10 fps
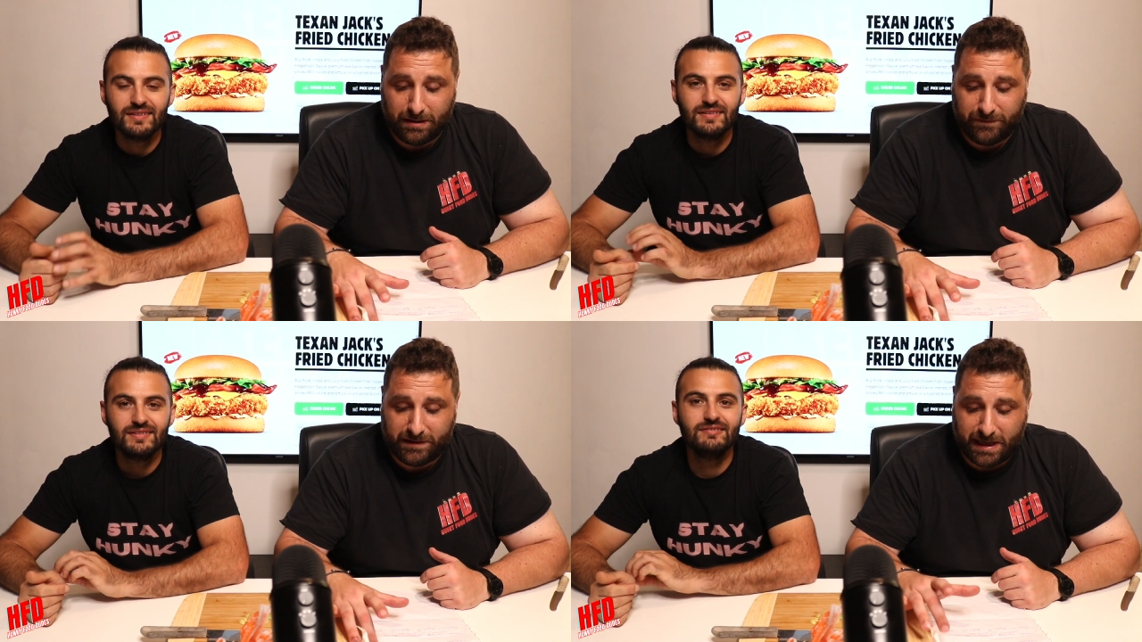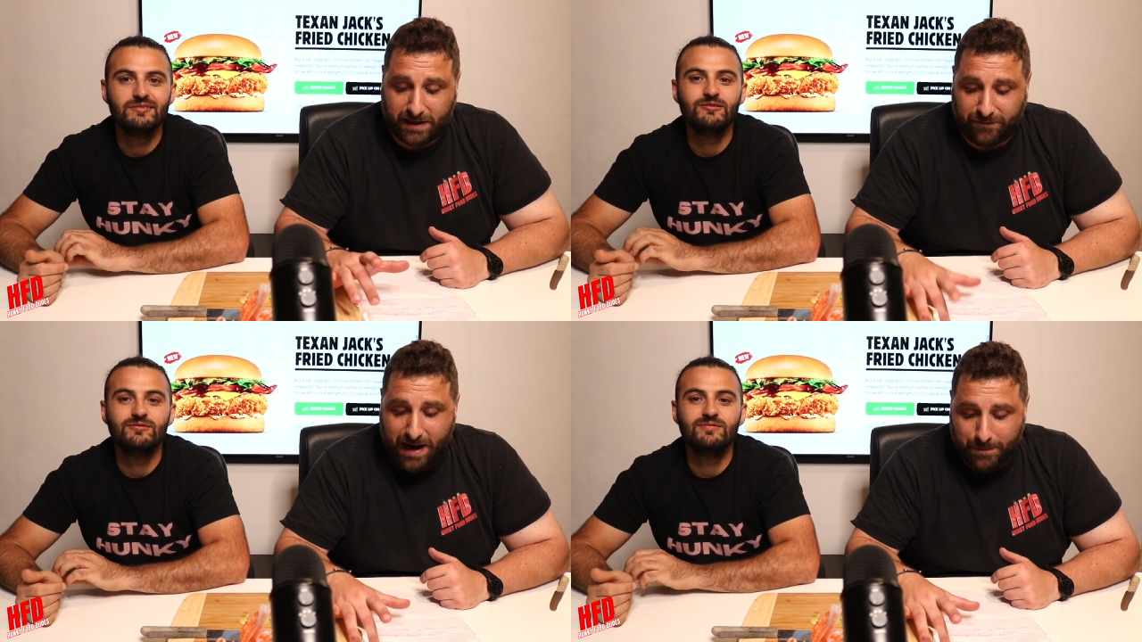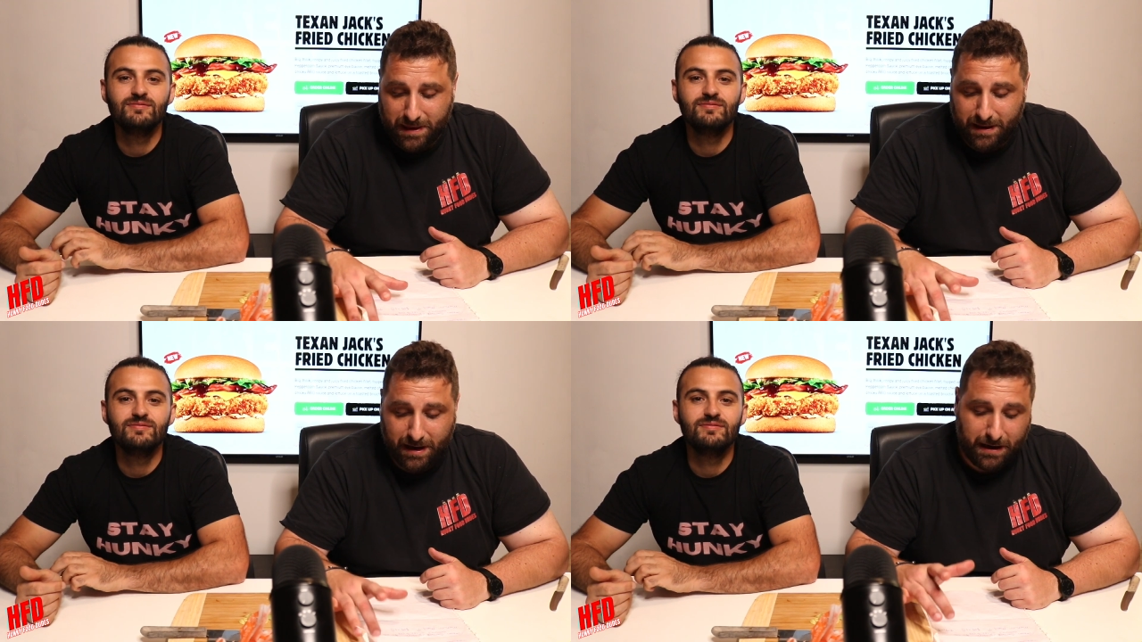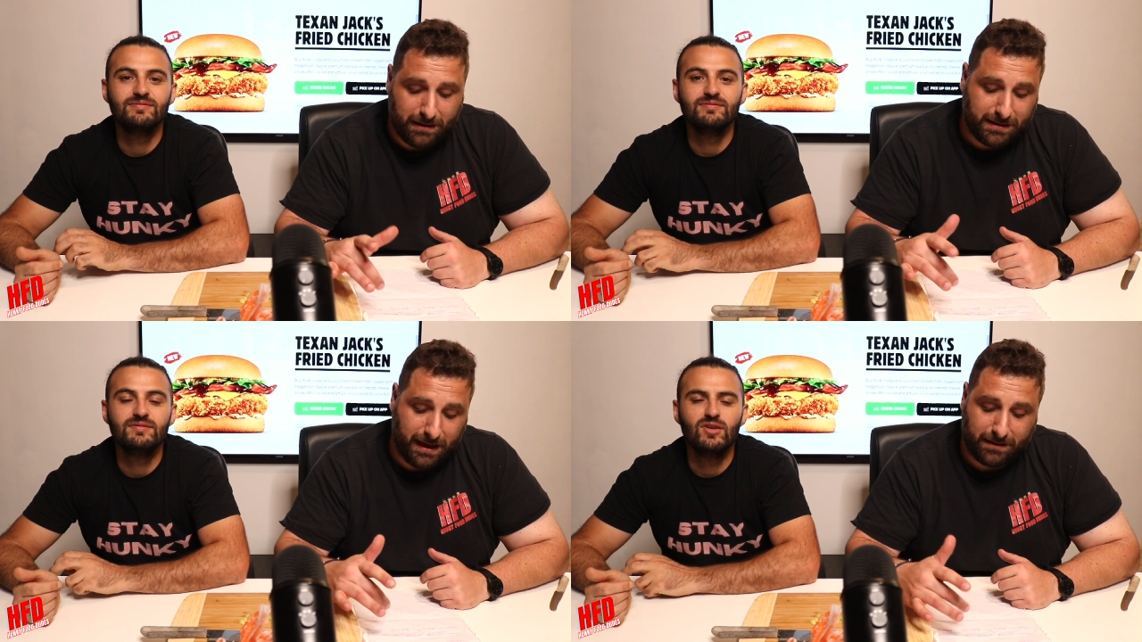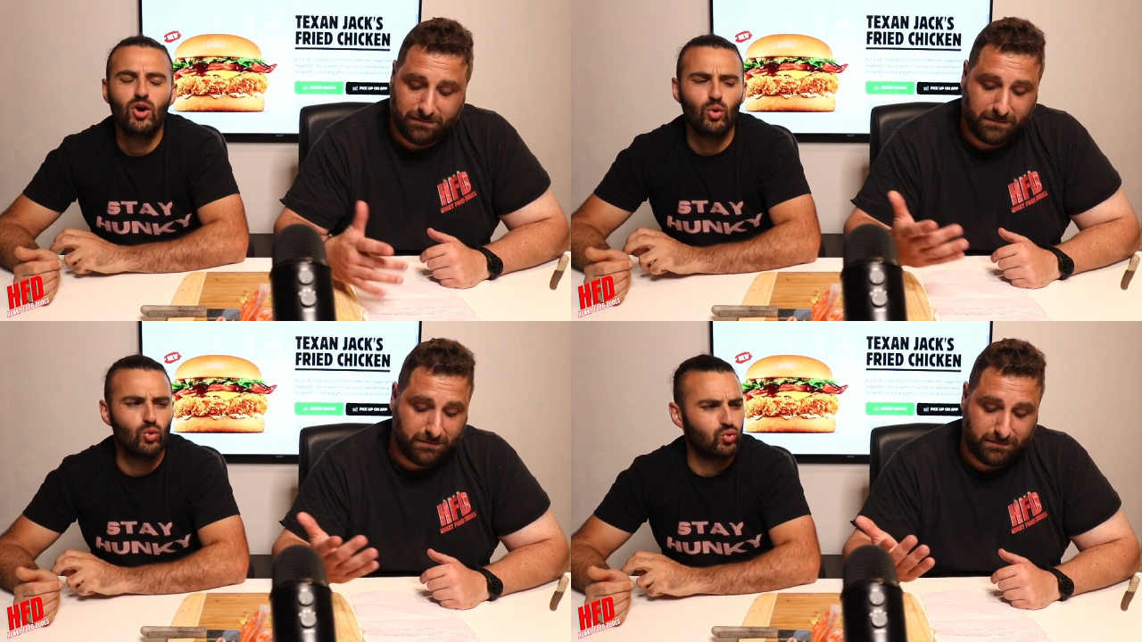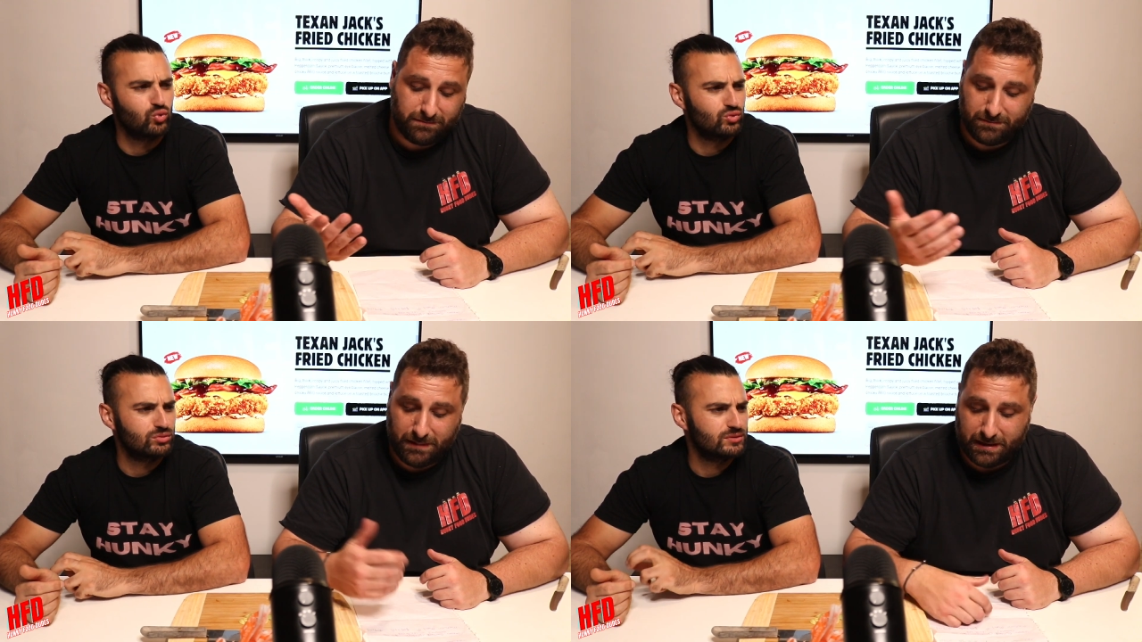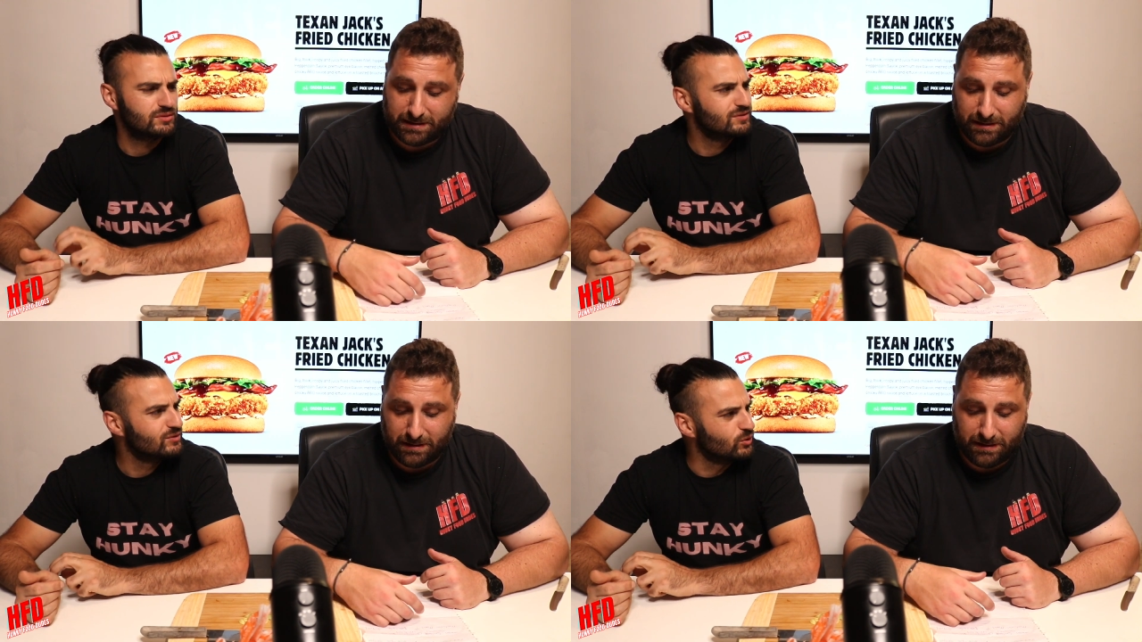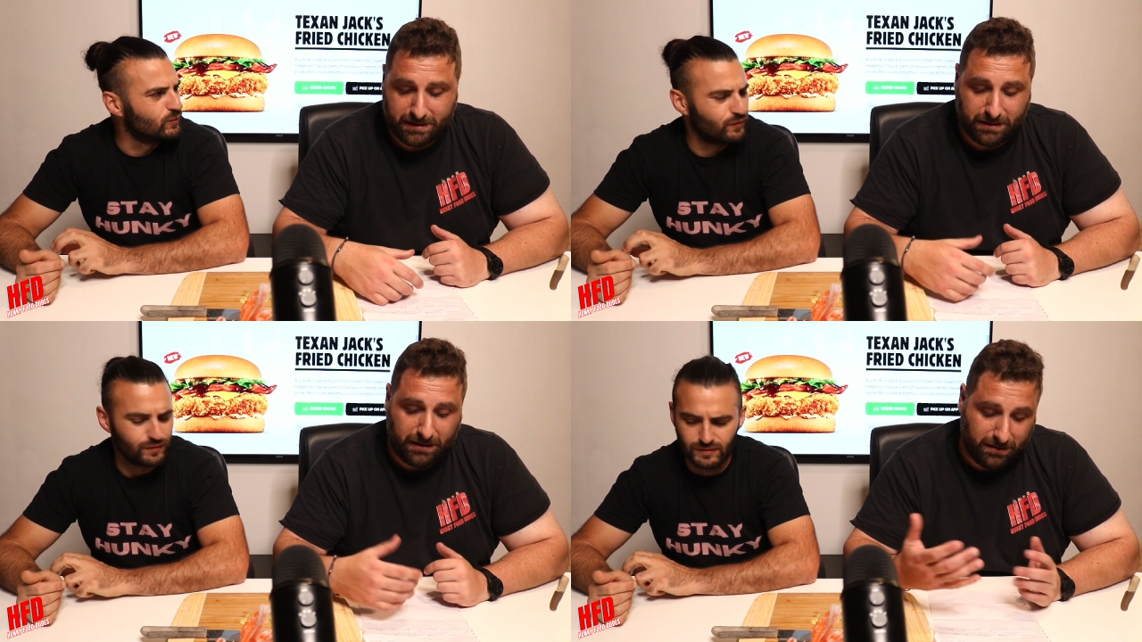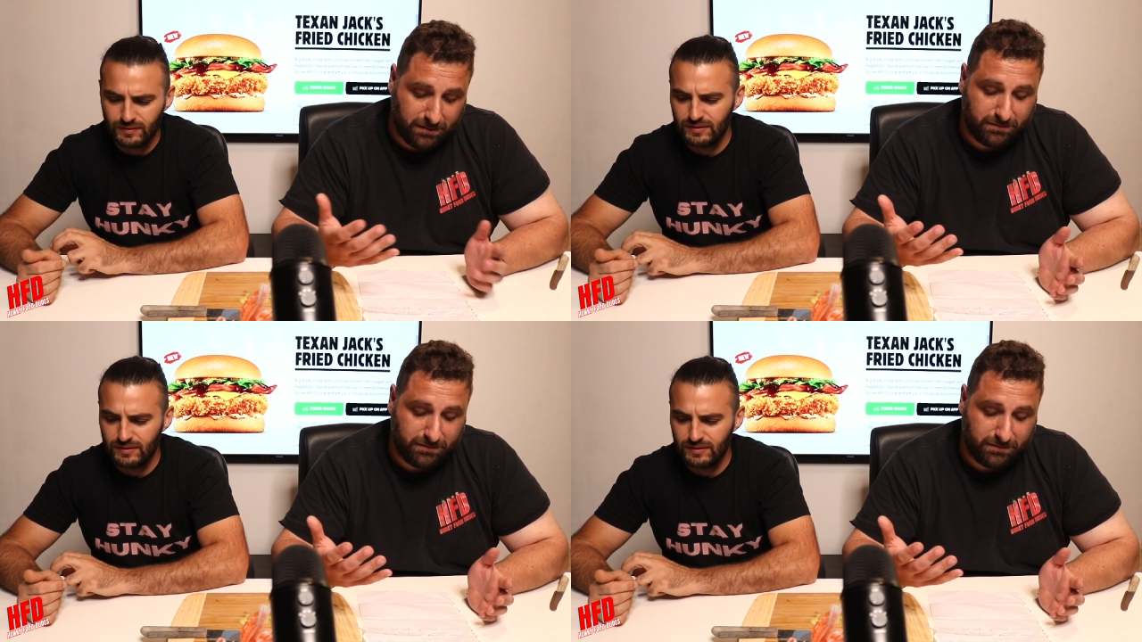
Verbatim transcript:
Speaker 1: know, if you take a family there, you take it's gonna